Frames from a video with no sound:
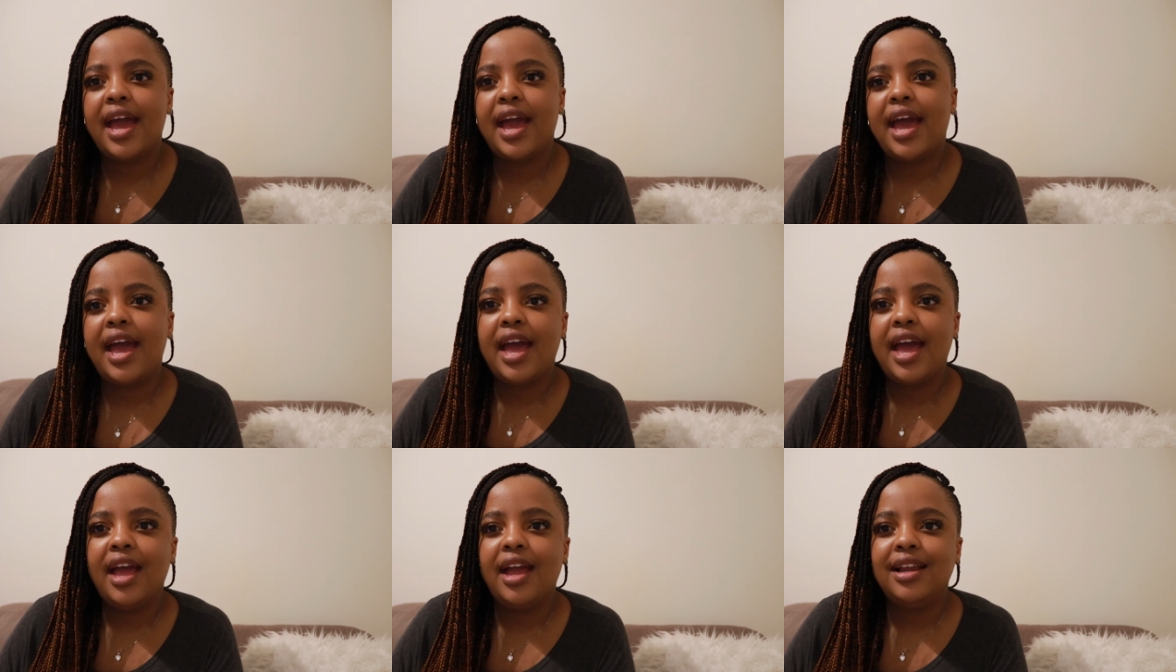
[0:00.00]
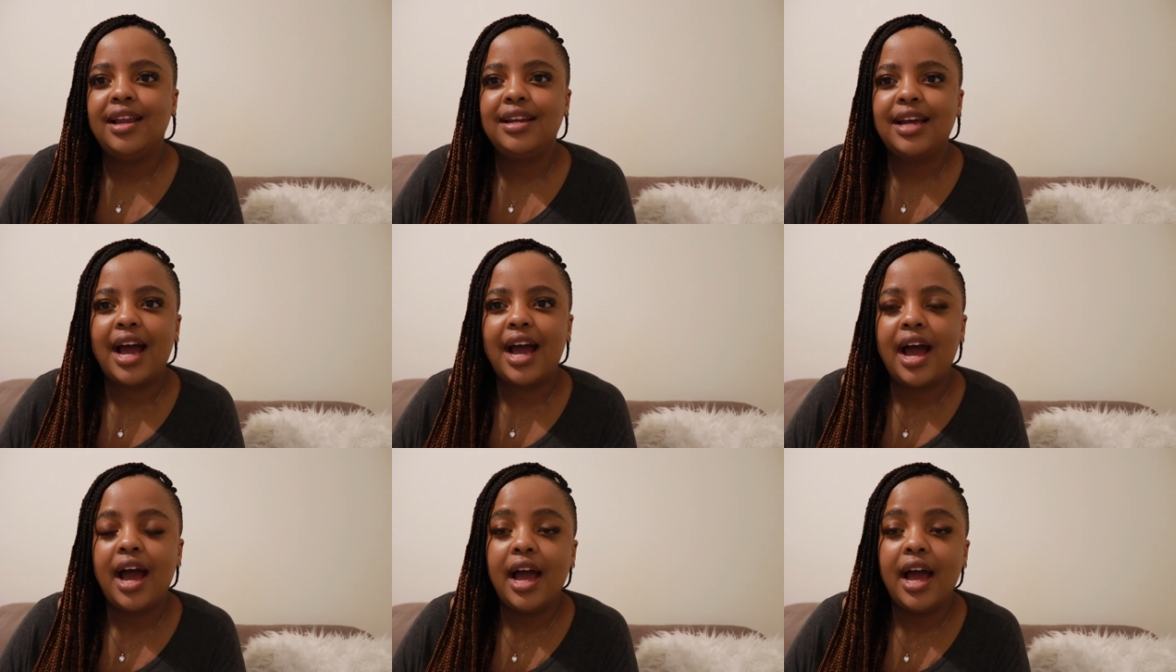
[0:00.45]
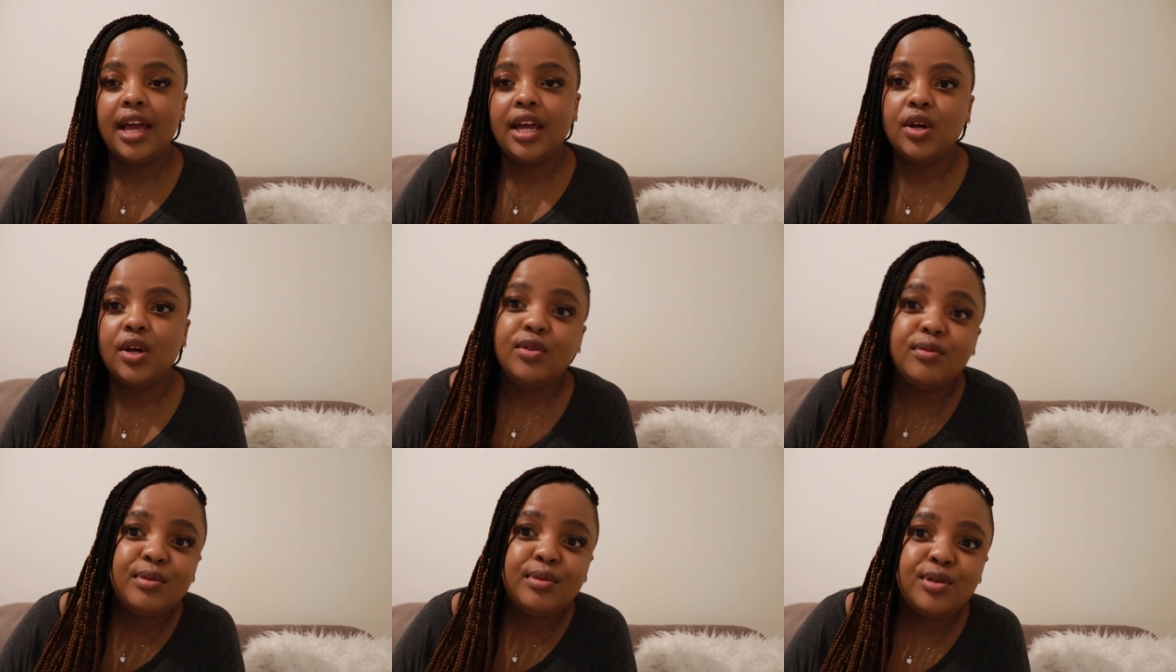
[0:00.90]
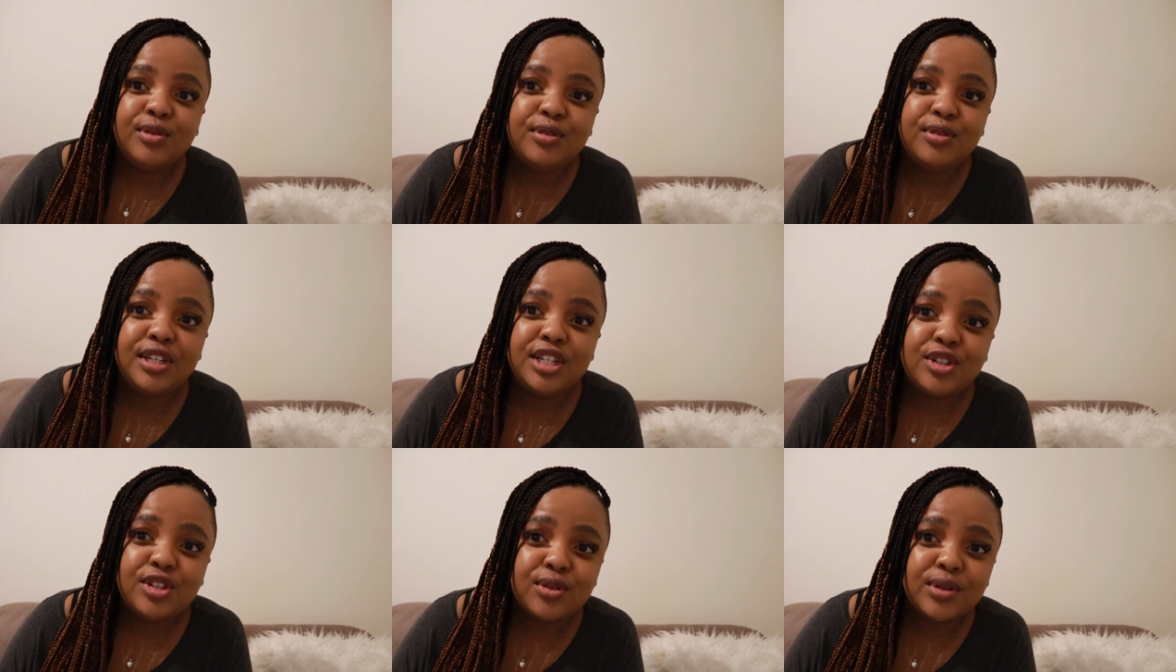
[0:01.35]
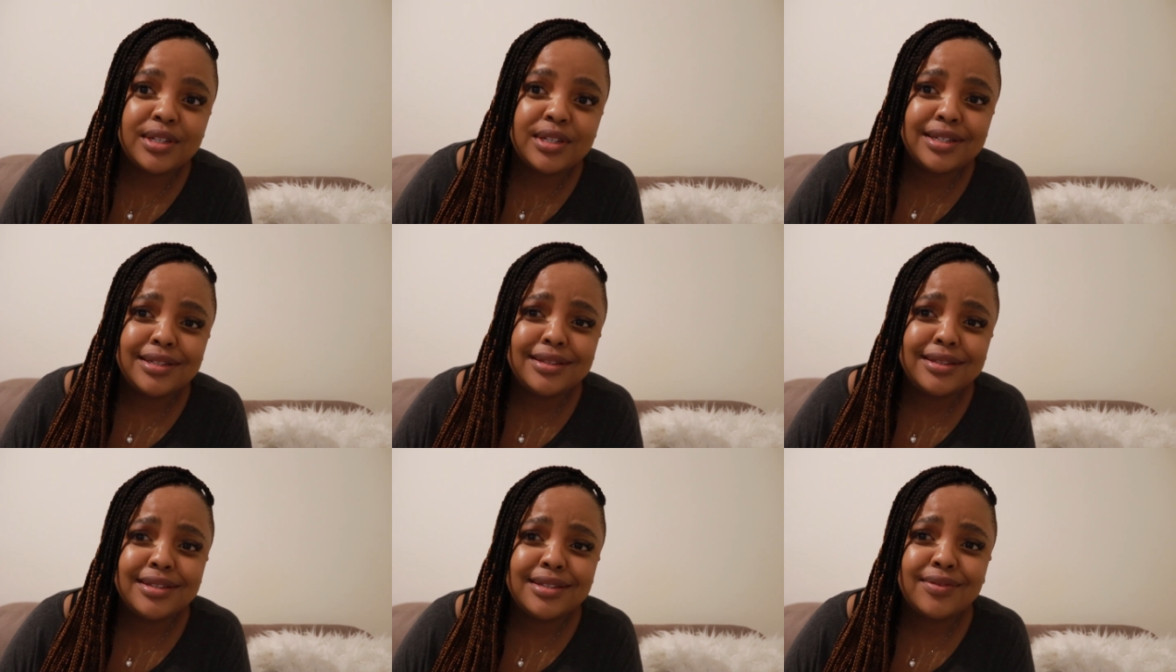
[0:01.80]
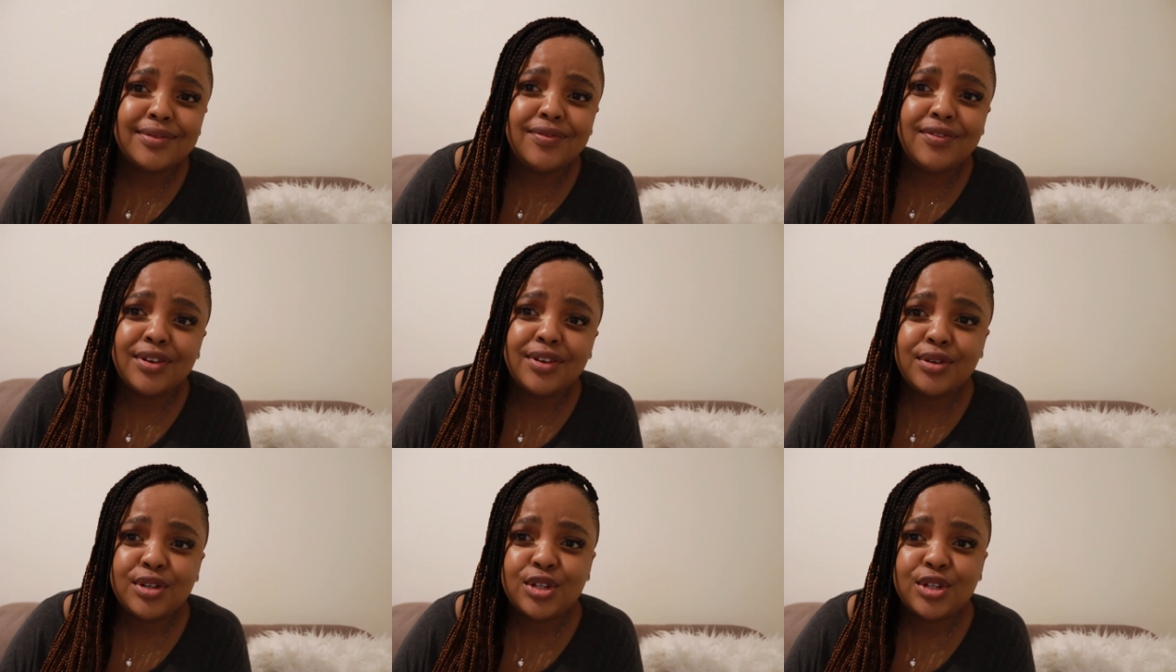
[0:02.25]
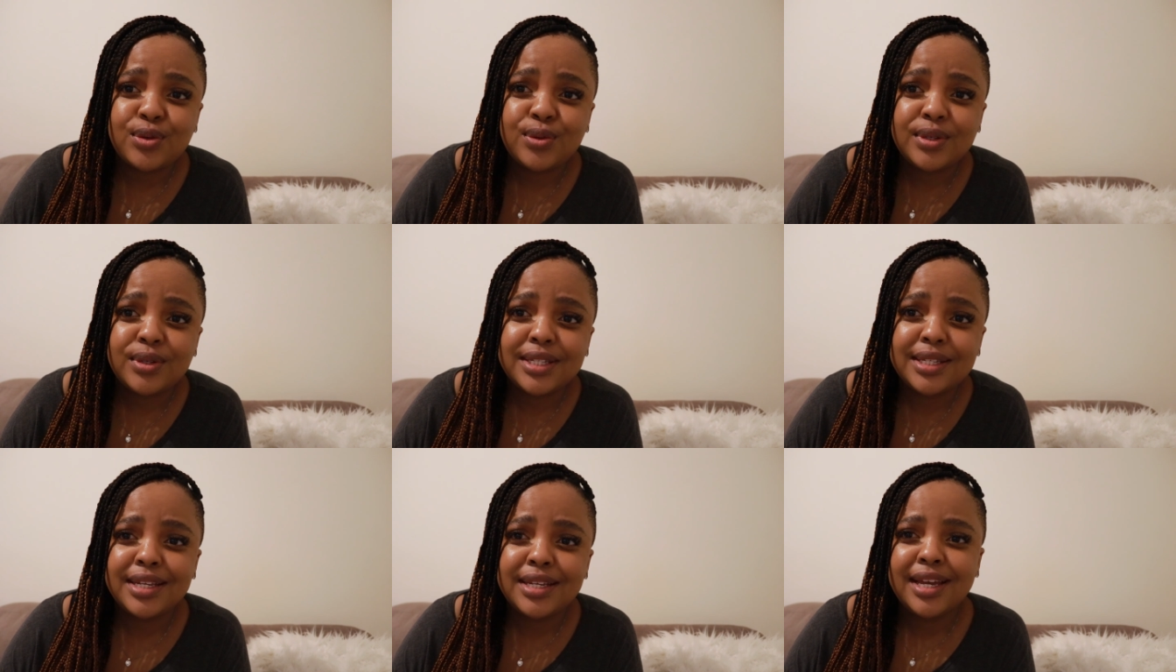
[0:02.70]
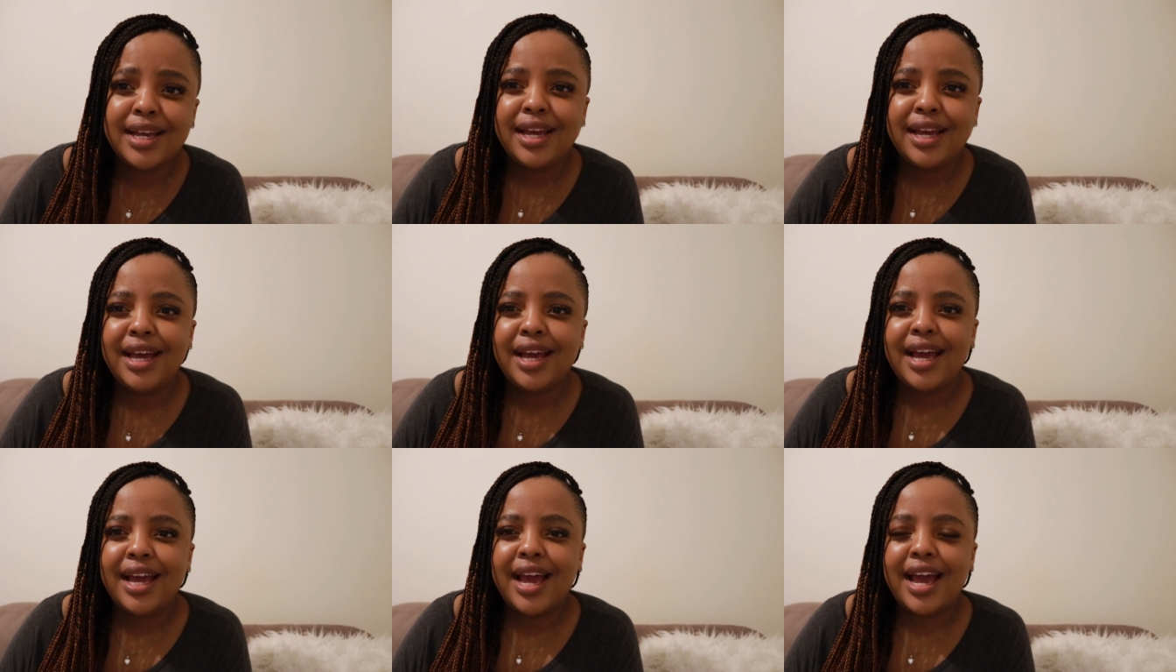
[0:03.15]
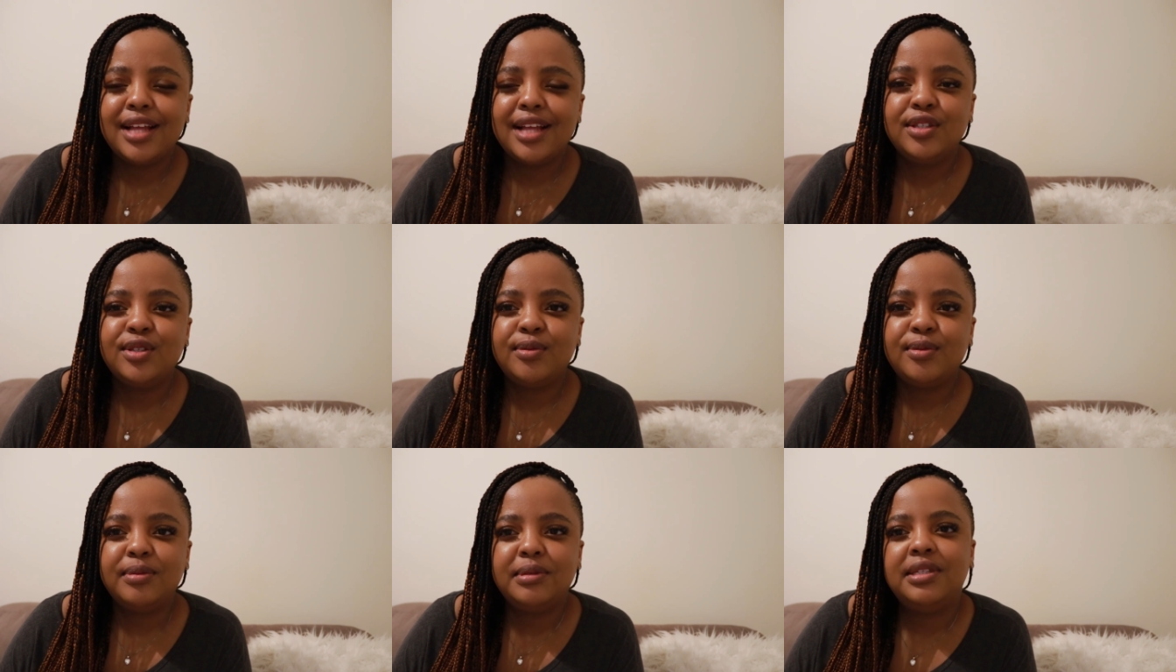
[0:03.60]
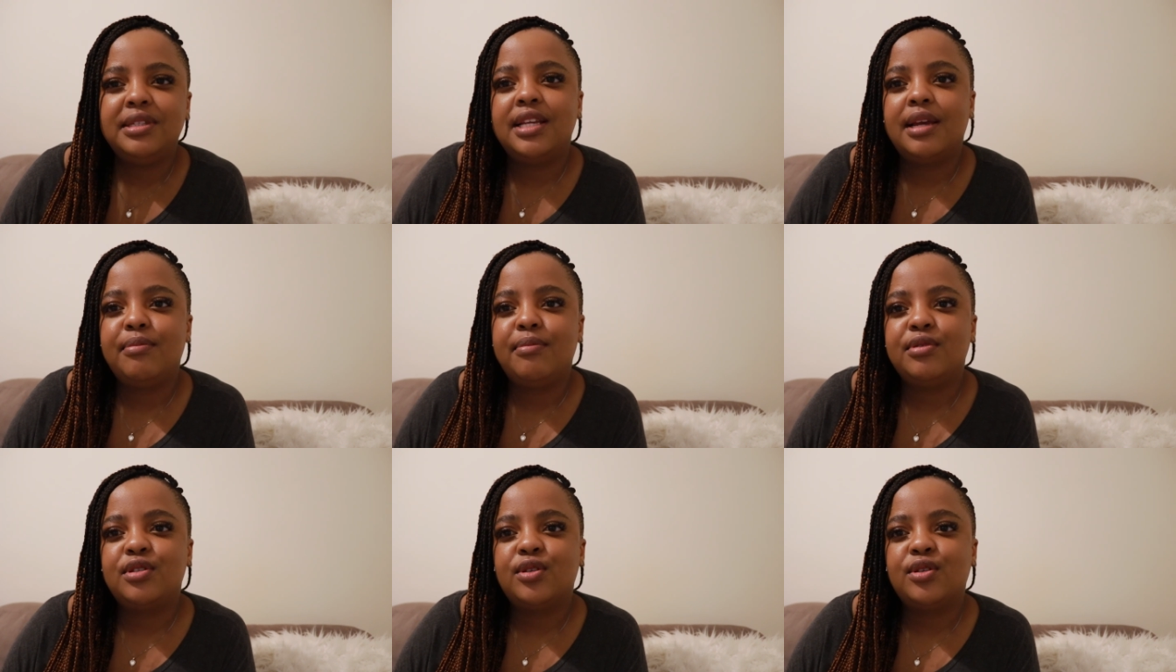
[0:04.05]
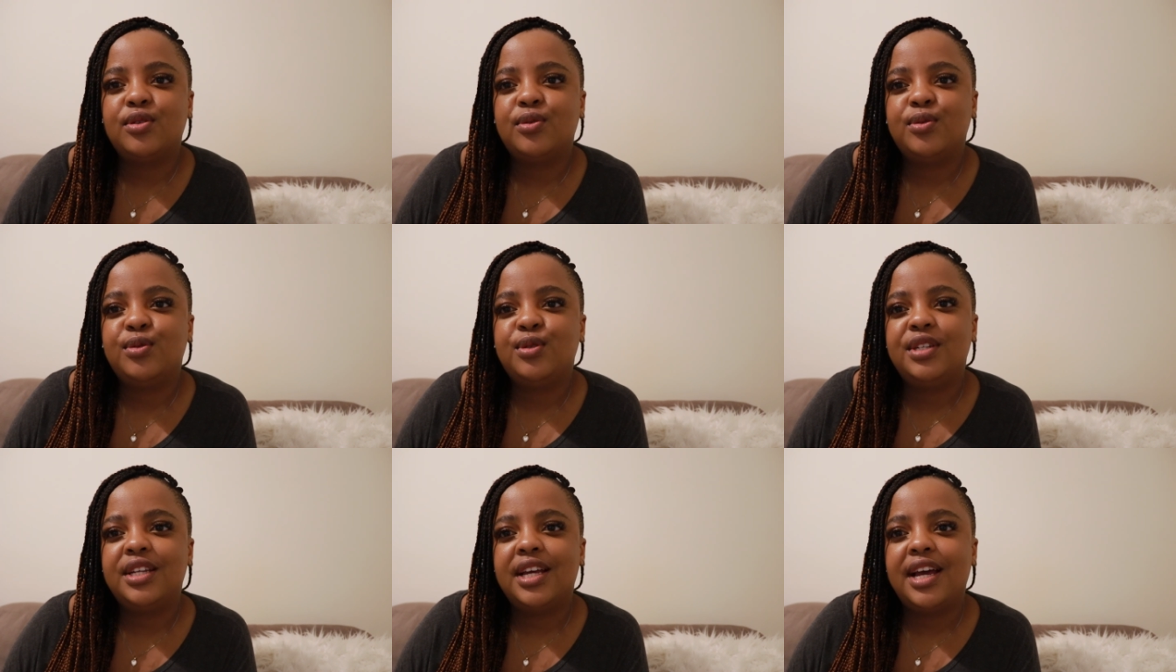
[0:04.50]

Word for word: and I hope you enjoyed this very short and sweet episode.